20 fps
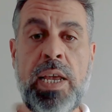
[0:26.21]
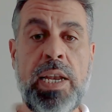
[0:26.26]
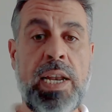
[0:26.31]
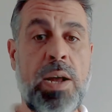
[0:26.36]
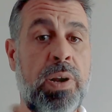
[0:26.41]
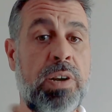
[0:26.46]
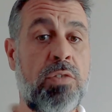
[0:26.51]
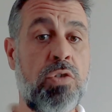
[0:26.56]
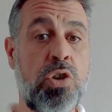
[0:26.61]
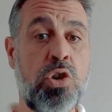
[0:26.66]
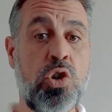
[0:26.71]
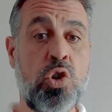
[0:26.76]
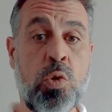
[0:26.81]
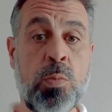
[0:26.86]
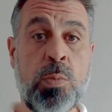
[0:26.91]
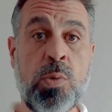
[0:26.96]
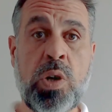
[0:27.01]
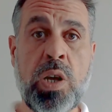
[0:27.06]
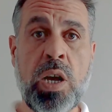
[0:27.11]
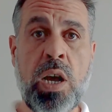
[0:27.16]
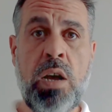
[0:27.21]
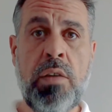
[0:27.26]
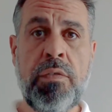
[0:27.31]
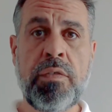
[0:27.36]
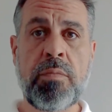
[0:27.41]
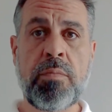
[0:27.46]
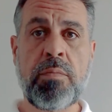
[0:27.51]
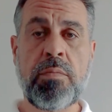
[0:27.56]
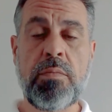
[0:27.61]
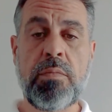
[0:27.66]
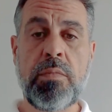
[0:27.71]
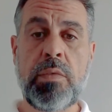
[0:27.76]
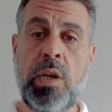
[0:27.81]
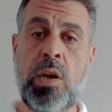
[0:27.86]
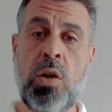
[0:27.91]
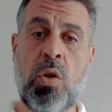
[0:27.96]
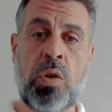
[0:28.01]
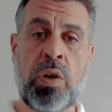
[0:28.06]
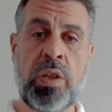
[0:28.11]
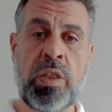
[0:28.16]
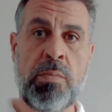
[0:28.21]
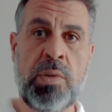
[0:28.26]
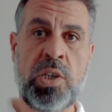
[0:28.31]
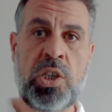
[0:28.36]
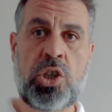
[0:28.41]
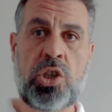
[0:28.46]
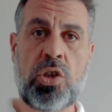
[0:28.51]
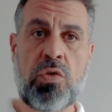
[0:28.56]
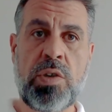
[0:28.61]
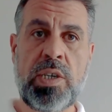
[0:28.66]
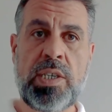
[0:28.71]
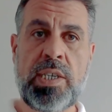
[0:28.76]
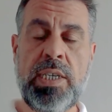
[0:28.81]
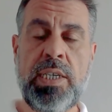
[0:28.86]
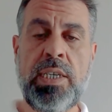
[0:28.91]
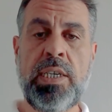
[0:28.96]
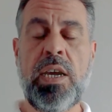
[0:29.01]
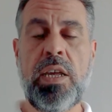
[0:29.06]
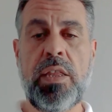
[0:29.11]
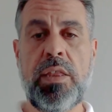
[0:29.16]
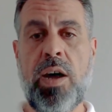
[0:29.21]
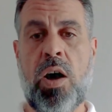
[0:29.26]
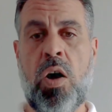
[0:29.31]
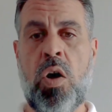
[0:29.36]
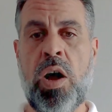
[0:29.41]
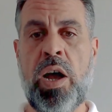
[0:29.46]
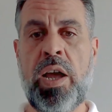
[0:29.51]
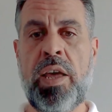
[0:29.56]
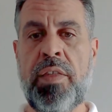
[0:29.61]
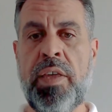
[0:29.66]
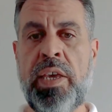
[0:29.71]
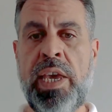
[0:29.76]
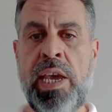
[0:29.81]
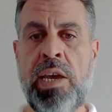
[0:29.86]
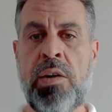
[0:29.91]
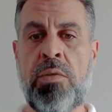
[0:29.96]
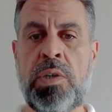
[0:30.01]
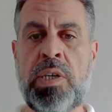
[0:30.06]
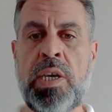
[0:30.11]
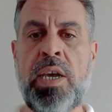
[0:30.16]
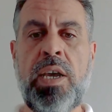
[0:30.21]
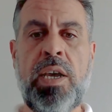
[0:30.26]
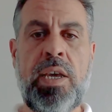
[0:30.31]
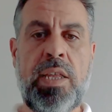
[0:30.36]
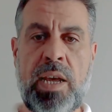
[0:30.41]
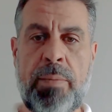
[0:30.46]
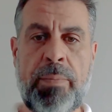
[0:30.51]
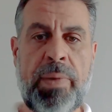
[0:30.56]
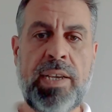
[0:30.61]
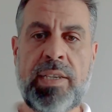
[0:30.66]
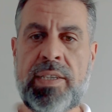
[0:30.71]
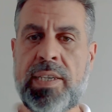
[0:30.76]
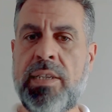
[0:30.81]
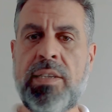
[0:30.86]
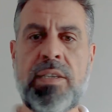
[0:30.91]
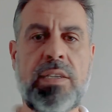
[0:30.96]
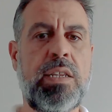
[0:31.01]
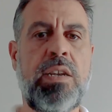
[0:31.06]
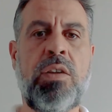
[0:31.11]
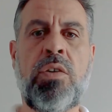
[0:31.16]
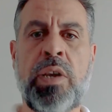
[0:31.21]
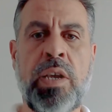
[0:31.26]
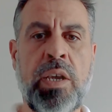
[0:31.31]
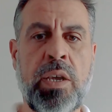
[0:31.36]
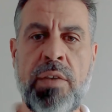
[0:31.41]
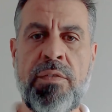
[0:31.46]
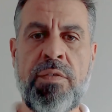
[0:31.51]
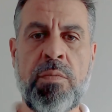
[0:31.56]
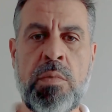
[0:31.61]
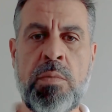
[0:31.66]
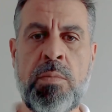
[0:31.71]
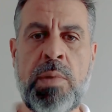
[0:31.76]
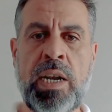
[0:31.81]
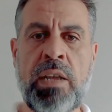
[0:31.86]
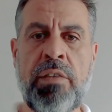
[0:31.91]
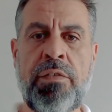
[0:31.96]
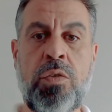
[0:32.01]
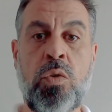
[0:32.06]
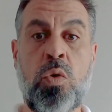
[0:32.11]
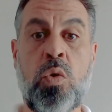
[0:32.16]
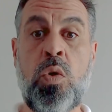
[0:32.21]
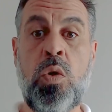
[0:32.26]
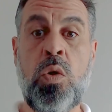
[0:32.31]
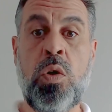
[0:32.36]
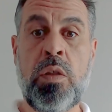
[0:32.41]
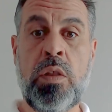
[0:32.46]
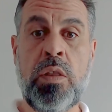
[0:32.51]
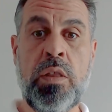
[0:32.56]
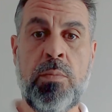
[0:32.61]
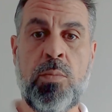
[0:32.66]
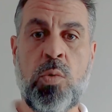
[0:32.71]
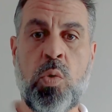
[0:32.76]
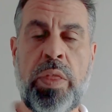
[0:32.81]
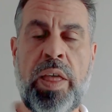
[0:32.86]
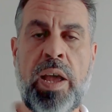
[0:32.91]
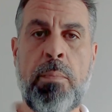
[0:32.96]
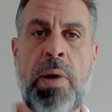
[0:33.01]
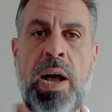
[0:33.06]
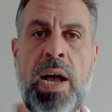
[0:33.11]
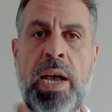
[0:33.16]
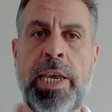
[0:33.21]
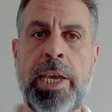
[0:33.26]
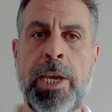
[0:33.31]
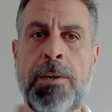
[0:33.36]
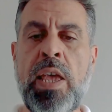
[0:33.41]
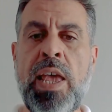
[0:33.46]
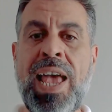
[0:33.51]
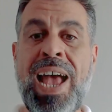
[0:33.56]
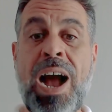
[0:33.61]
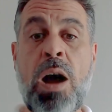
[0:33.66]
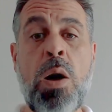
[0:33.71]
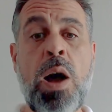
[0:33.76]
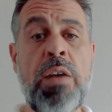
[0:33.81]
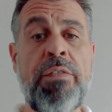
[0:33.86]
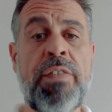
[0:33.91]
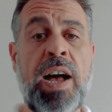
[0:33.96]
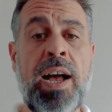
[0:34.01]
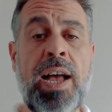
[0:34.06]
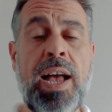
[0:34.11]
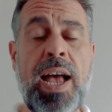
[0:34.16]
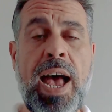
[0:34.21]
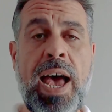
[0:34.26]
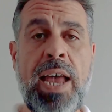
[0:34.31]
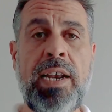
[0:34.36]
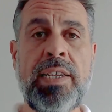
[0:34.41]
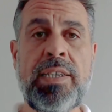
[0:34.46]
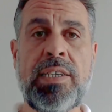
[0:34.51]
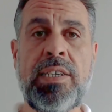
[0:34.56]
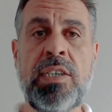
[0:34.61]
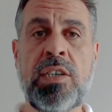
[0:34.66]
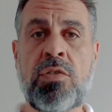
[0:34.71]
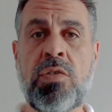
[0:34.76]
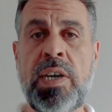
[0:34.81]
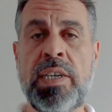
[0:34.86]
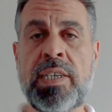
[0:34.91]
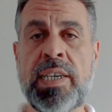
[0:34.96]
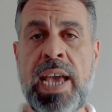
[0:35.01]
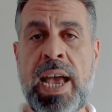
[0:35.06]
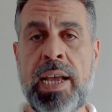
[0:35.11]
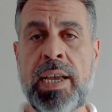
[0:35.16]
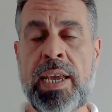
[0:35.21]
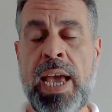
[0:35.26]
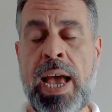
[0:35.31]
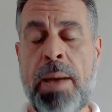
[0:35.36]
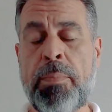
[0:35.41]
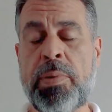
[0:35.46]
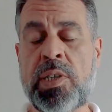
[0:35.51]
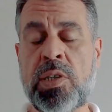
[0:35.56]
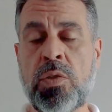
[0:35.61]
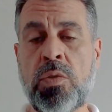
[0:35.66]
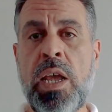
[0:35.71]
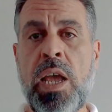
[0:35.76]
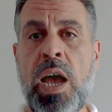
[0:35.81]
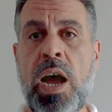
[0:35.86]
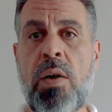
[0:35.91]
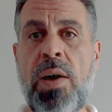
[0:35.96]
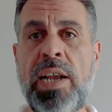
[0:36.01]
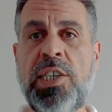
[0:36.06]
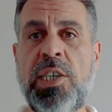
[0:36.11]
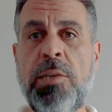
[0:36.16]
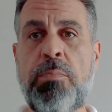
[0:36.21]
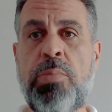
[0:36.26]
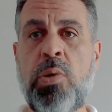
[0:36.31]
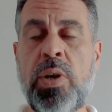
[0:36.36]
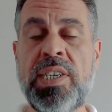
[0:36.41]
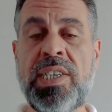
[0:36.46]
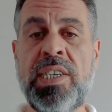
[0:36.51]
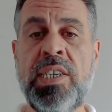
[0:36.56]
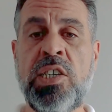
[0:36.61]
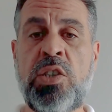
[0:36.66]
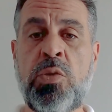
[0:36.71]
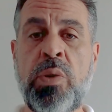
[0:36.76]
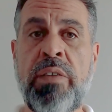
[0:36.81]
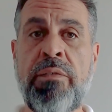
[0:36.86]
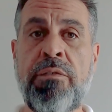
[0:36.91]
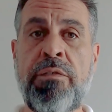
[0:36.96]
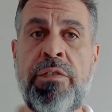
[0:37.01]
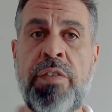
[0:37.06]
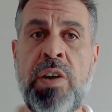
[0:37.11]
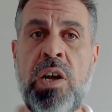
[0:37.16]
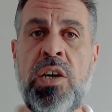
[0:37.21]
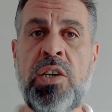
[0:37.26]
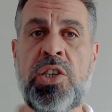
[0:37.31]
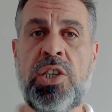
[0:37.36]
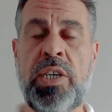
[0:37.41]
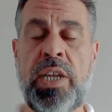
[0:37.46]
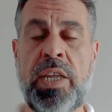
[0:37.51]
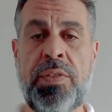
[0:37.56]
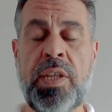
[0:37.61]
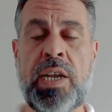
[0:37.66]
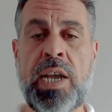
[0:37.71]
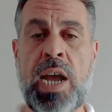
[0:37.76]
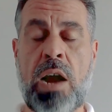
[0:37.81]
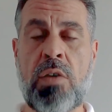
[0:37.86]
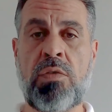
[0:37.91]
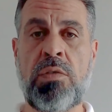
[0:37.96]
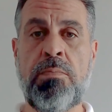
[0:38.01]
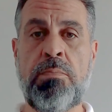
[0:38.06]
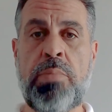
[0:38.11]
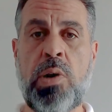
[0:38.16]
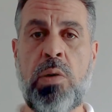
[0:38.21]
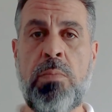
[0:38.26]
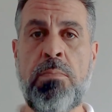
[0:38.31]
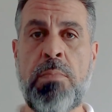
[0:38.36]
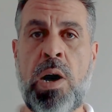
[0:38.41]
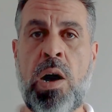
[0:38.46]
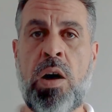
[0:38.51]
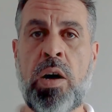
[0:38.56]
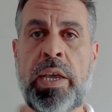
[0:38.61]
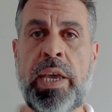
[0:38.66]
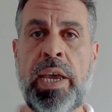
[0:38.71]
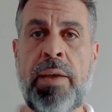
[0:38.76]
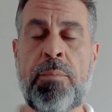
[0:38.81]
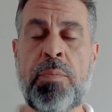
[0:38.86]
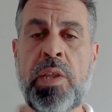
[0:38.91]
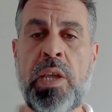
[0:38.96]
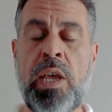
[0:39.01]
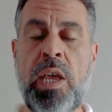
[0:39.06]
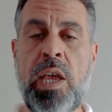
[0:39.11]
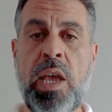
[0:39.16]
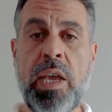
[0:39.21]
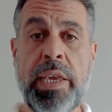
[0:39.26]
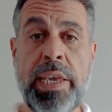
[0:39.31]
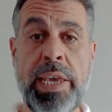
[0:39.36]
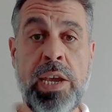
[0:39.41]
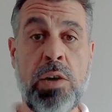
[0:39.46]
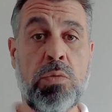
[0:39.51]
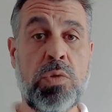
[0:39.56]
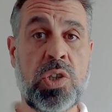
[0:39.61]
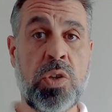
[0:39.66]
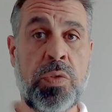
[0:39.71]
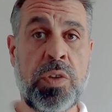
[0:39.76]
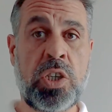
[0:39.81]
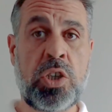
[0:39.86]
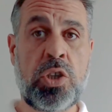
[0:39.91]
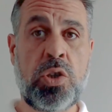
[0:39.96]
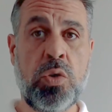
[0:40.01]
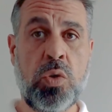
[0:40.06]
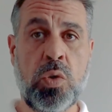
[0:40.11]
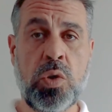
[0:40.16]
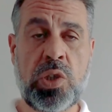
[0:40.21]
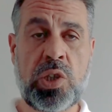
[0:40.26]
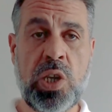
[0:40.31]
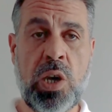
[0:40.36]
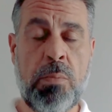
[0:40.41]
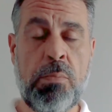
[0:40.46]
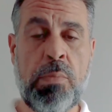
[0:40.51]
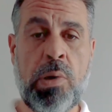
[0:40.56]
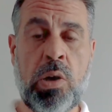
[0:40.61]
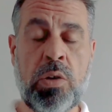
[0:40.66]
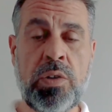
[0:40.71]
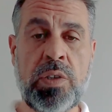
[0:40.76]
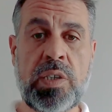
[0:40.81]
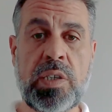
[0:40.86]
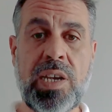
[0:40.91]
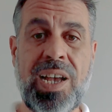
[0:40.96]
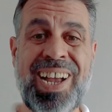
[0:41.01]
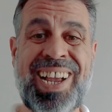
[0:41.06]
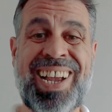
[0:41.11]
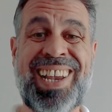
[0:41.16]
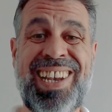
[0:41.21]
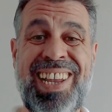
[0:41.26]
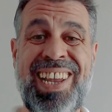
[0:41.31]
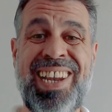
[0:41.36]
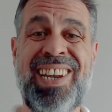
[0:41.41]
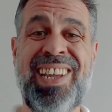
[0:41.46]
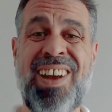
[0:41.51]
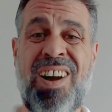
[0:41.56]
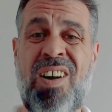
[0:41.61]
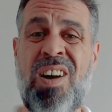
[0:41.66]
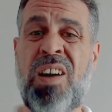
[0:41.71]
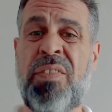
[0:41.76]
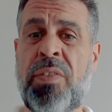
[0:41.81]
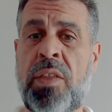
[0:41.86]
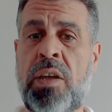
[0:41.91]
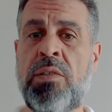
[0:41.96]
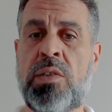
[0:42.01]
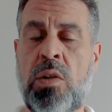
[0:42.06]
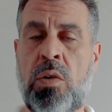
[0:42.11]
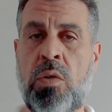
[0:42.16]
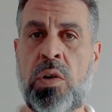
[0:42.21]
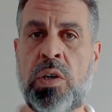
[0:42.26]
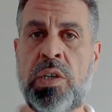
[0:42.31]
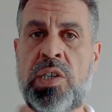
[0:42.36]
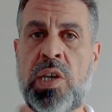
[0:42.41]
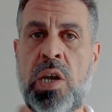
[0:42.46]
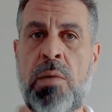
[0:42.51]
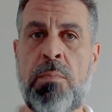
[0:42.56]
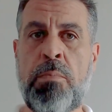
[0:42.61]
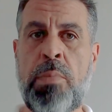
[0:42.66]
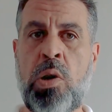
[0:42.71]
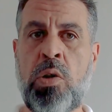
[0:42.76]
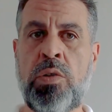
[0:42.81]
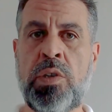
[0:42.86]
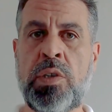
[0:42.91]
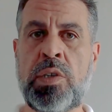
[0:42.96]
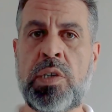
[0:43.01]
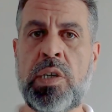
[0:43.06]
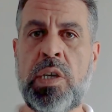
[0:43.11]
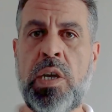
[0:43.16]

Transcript: Now, under a normal curve, the longer the maturity, the higher the yield. That makes sense. The longer you give them the money for, the more they pay you. However, analysts at Crescat Capital are actually pointing to an inversion in the current bond market. Yields on the short-term bonds are clearly higher than those longer-term bonds.